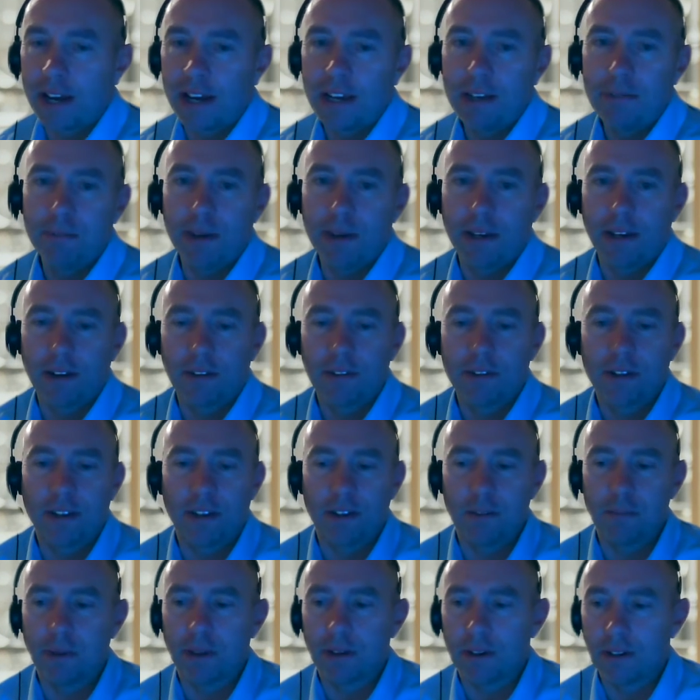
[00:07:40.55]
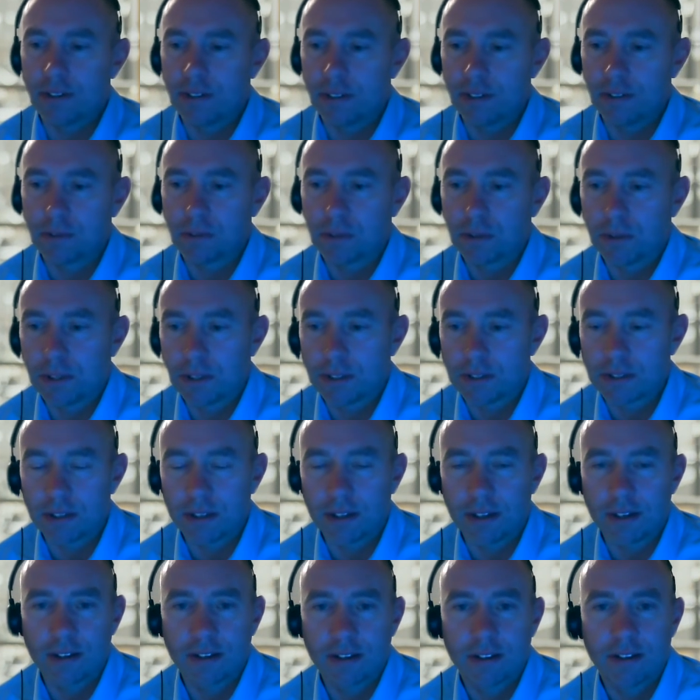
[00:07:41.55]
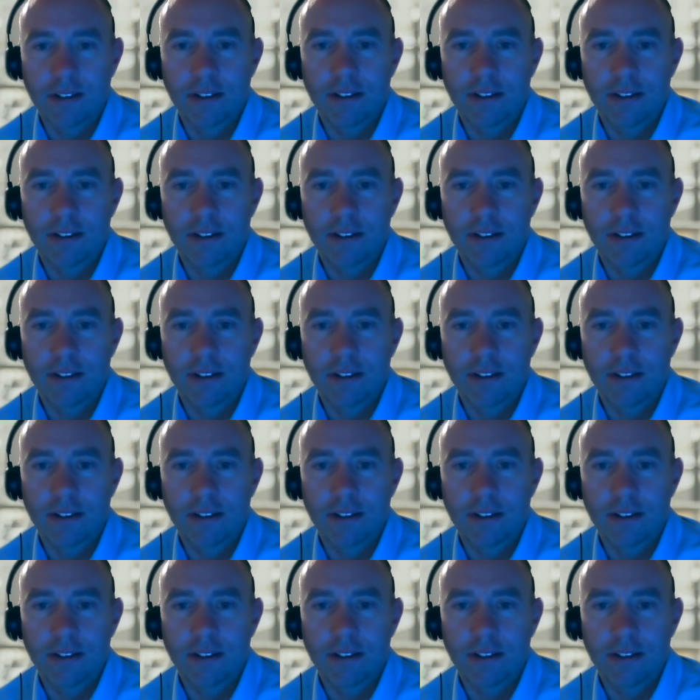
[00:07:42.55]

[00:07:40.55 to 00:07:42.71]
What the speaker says: Amy, I think you'd be ideal to answer that.